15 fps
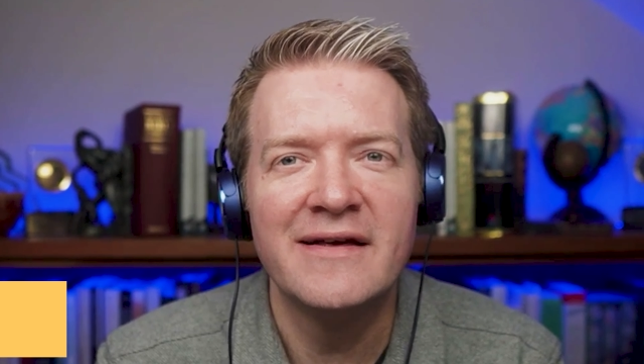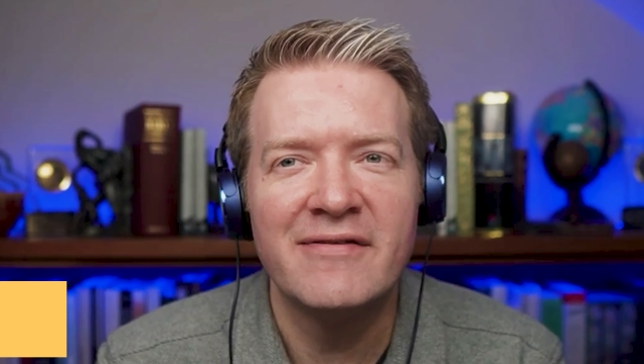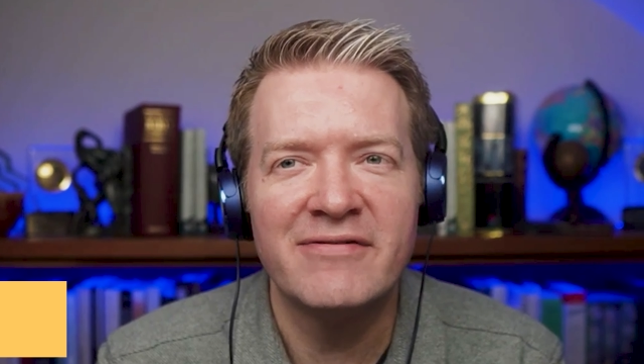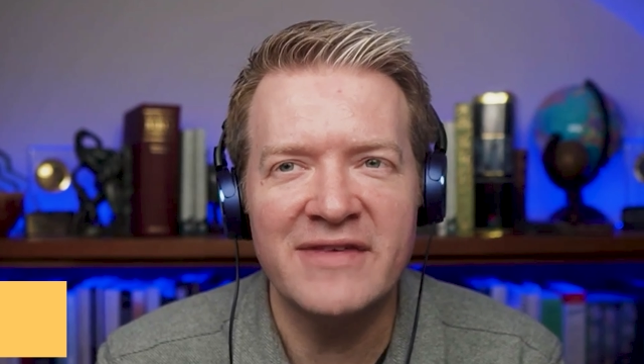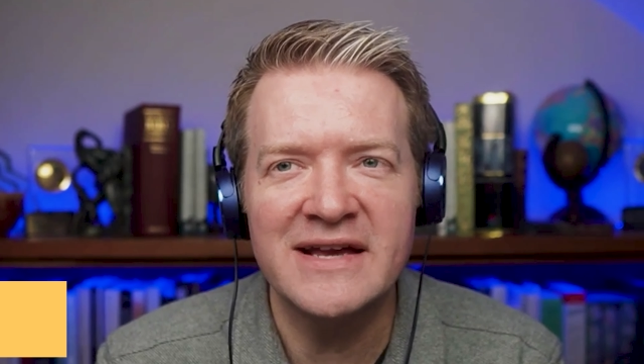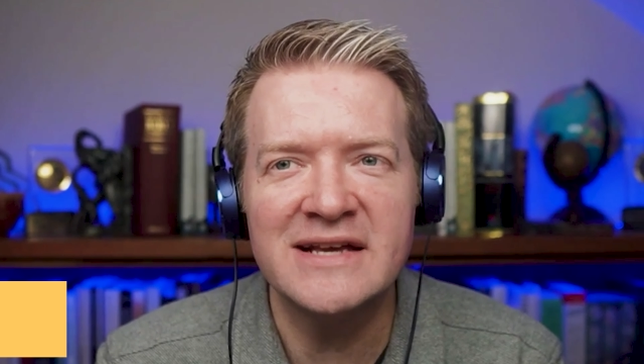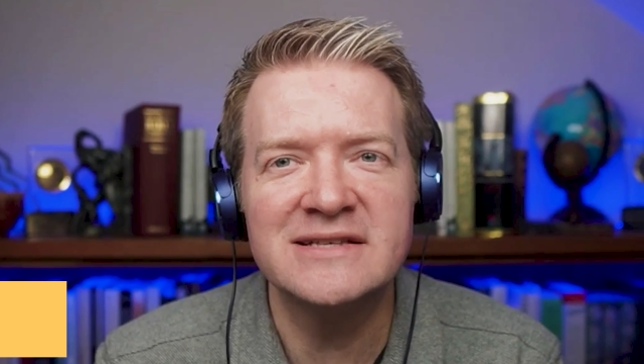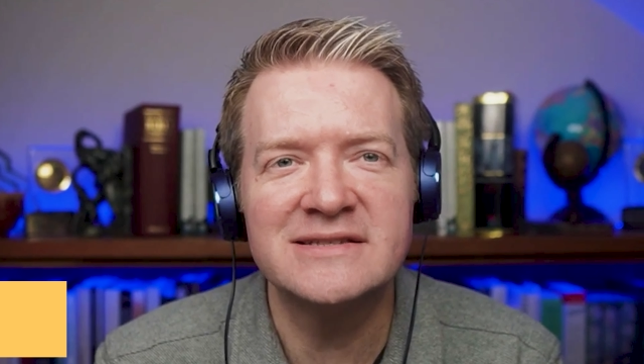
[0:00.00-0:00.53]

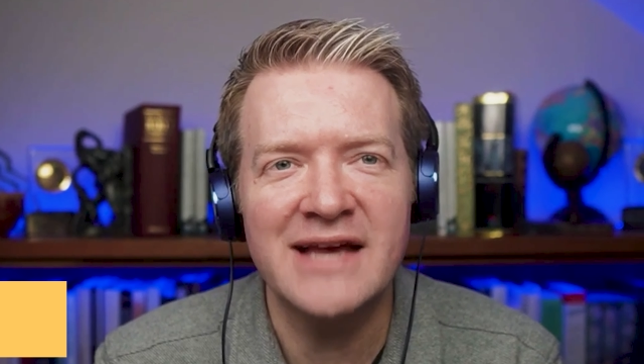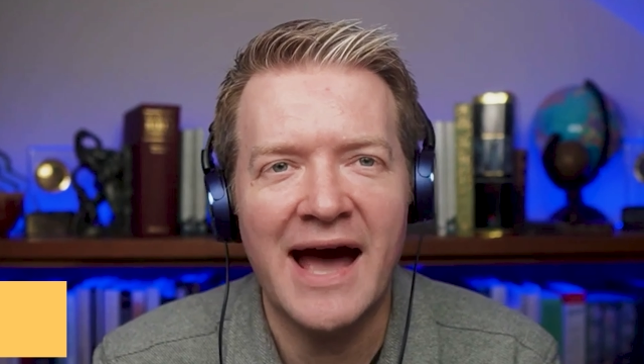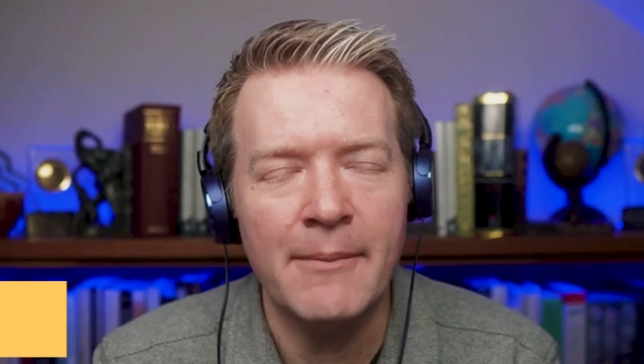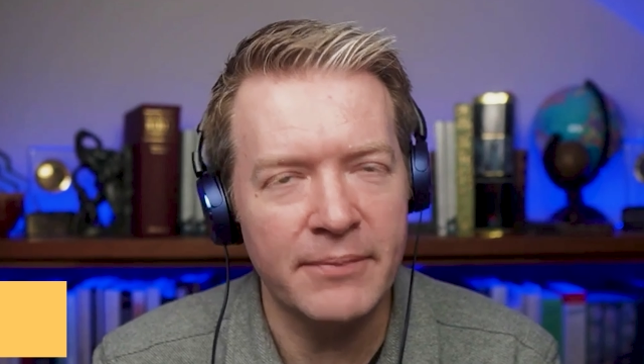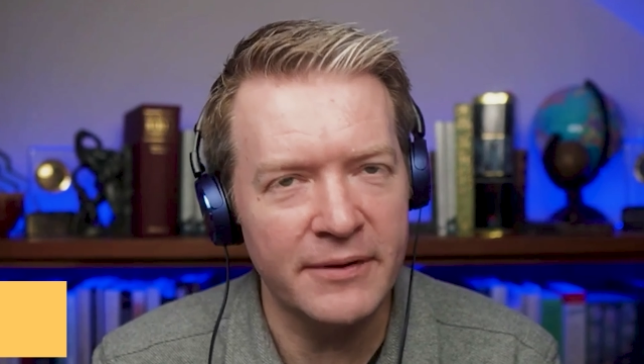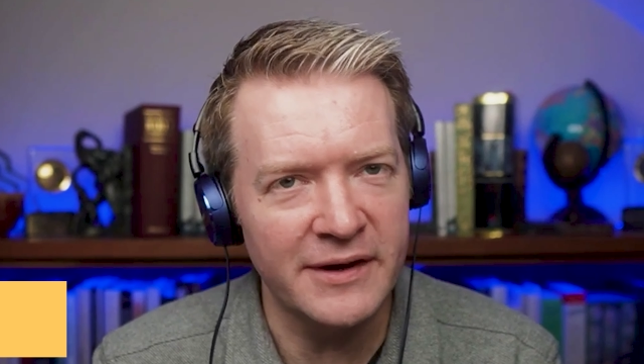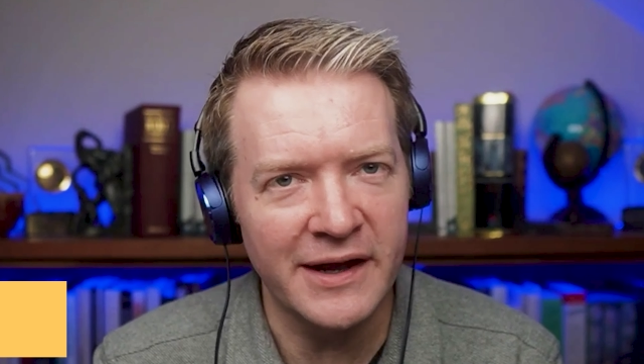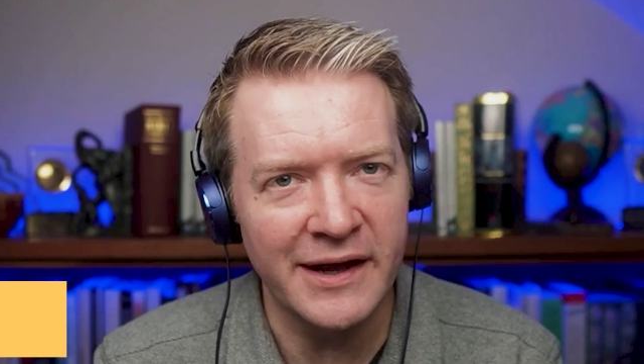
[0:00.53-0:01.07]
things
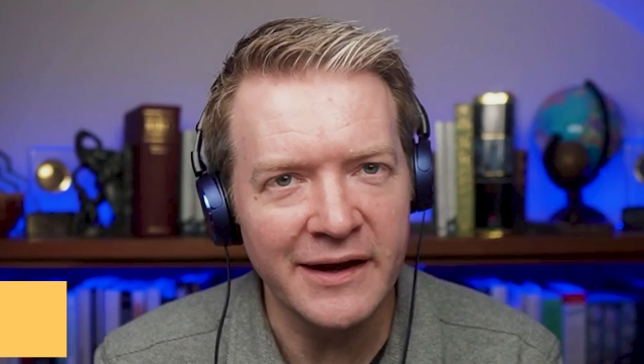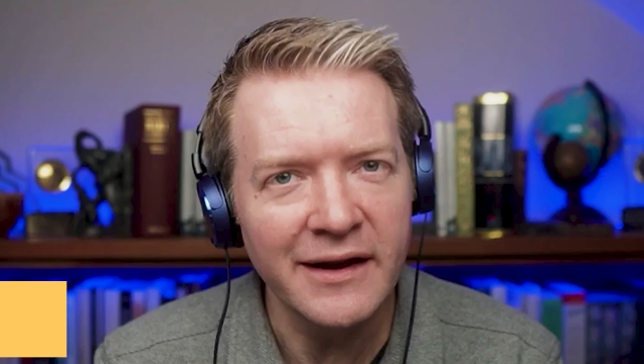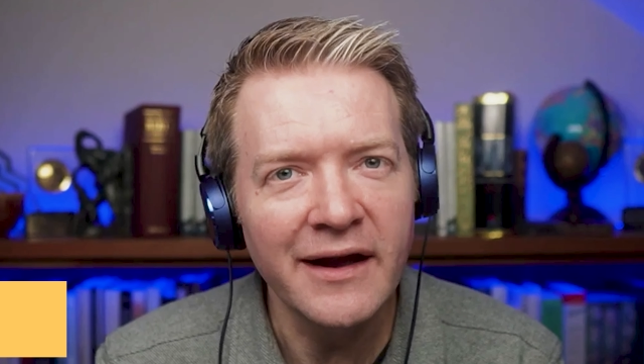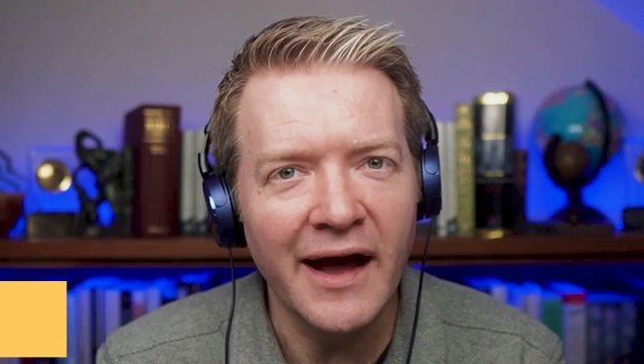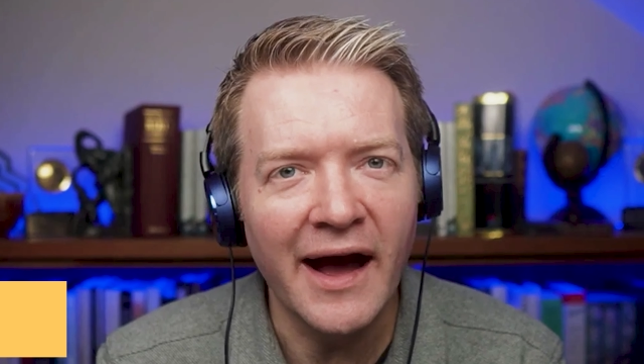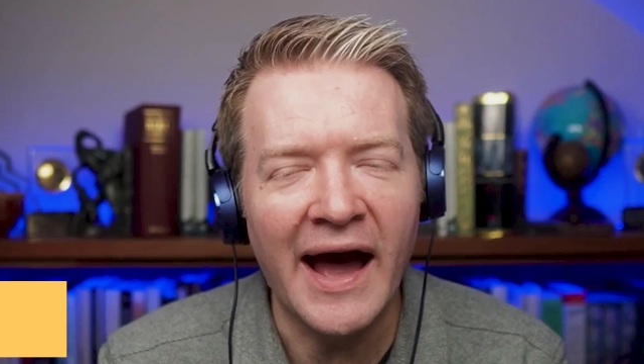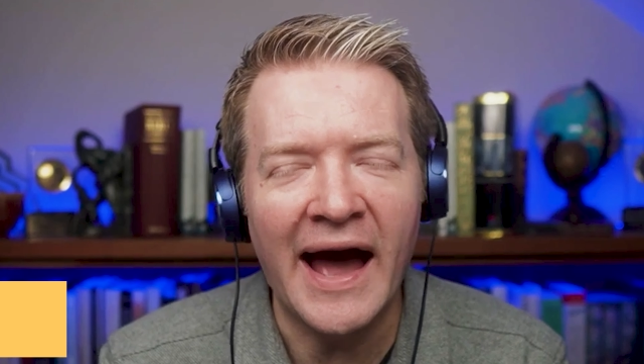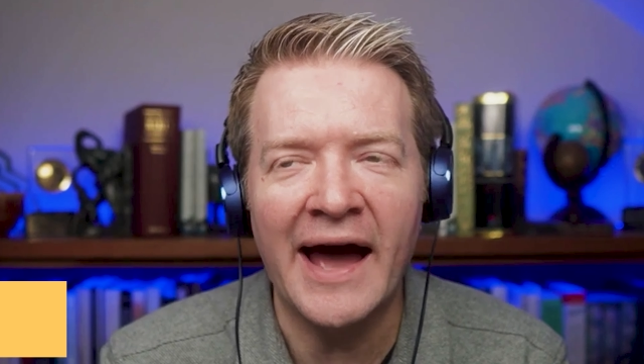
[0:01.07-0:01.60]
happening,
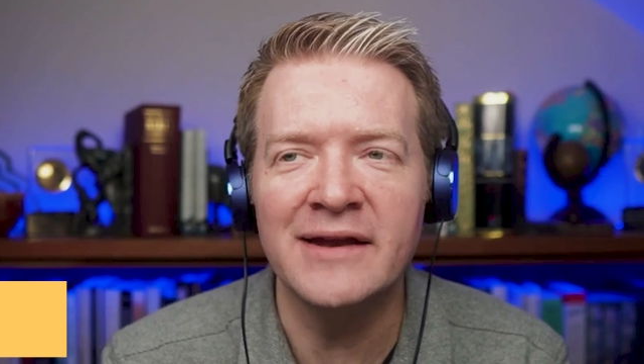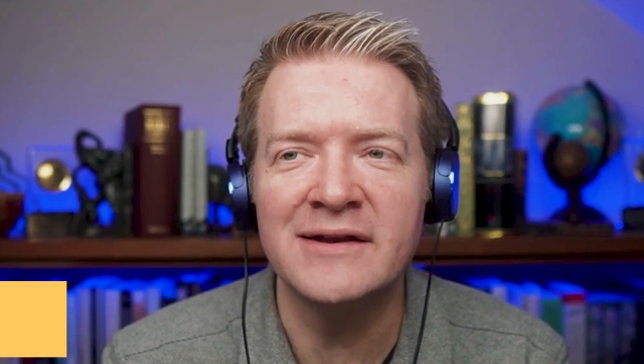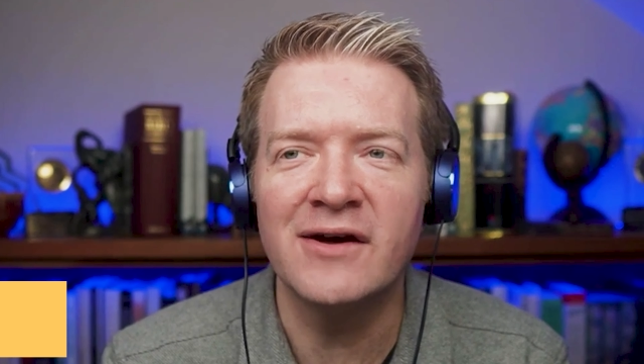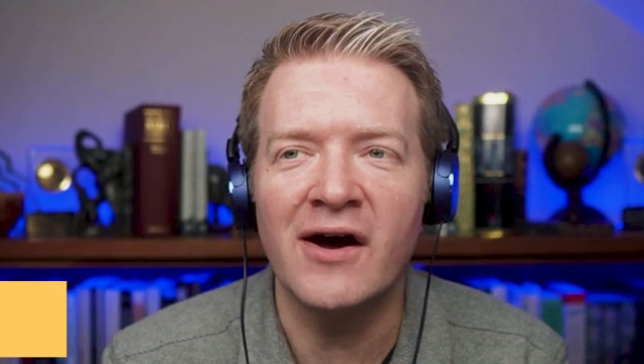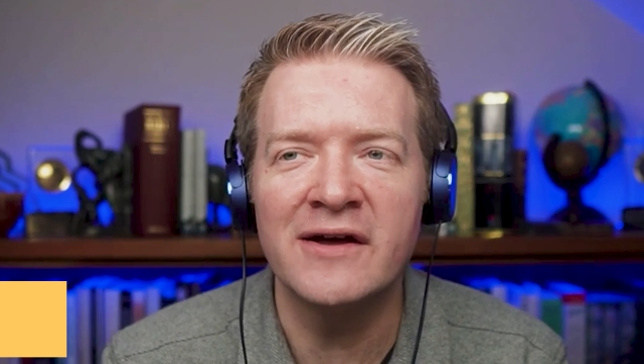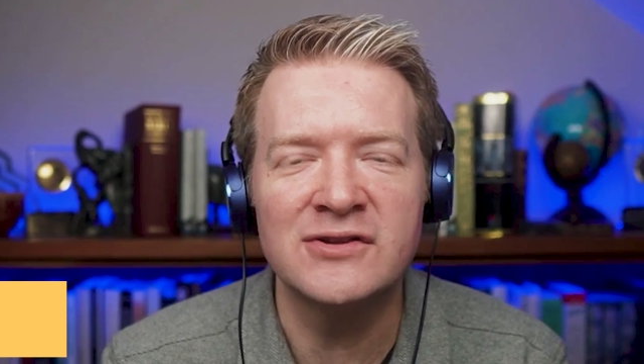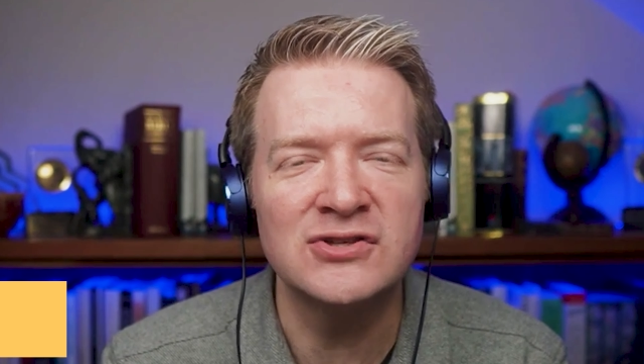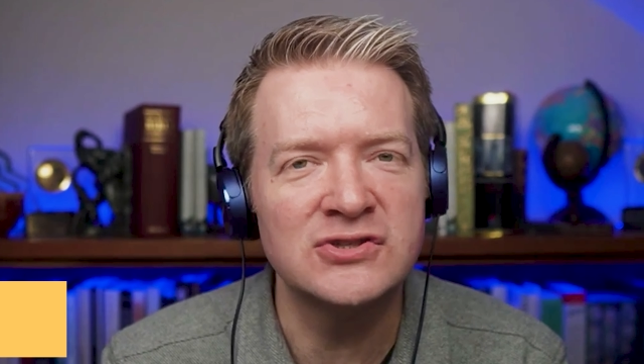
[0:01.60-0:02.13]
and
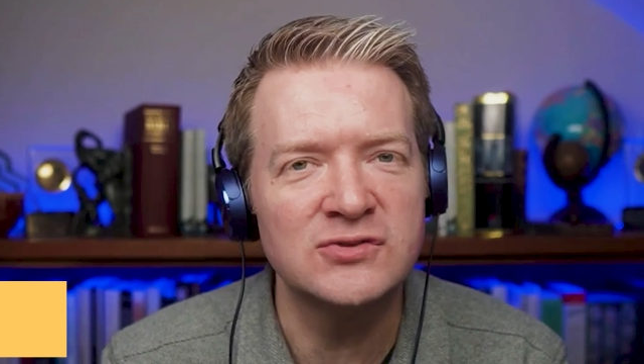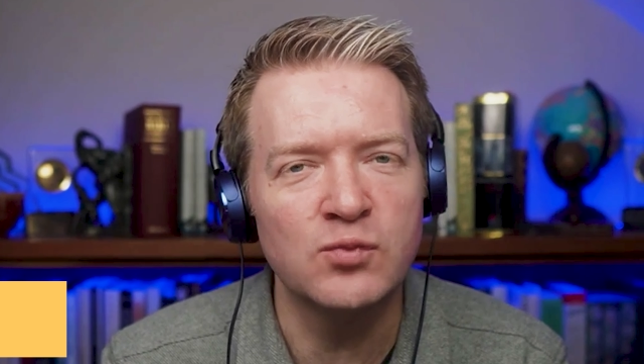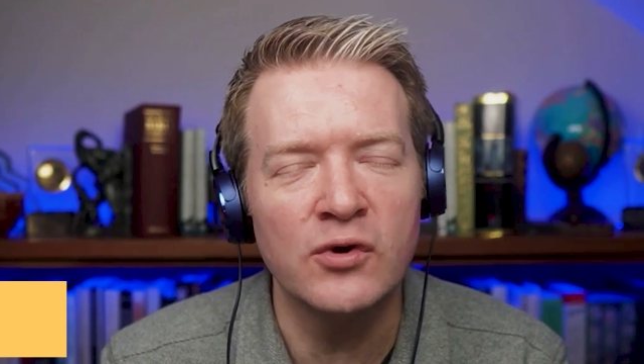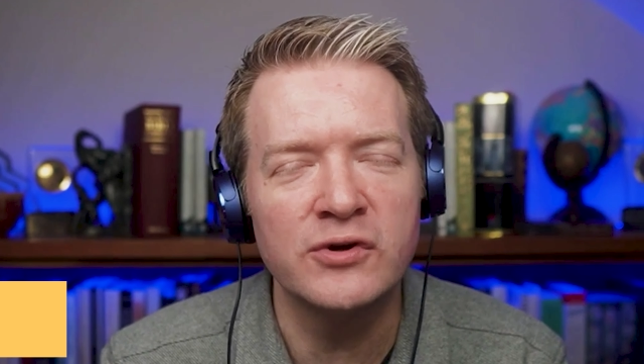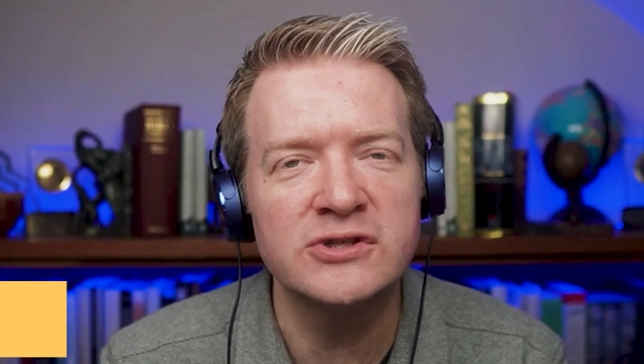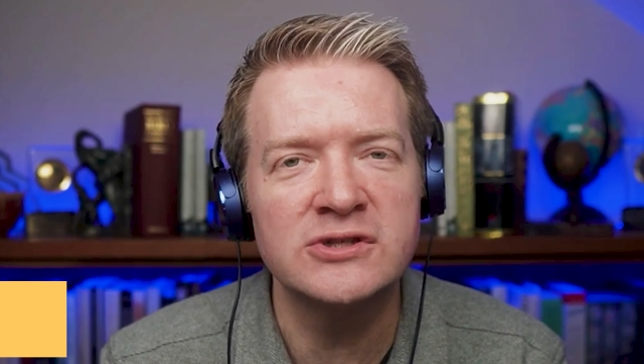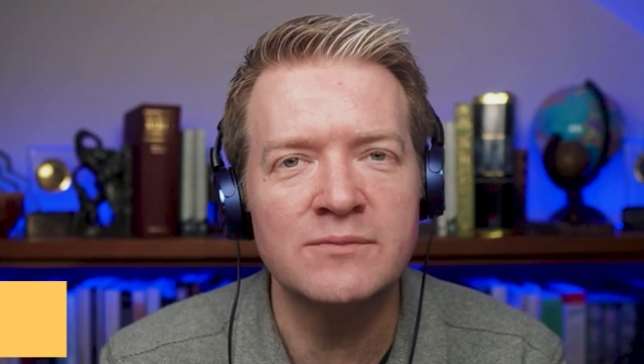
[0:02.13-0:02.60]
I just want to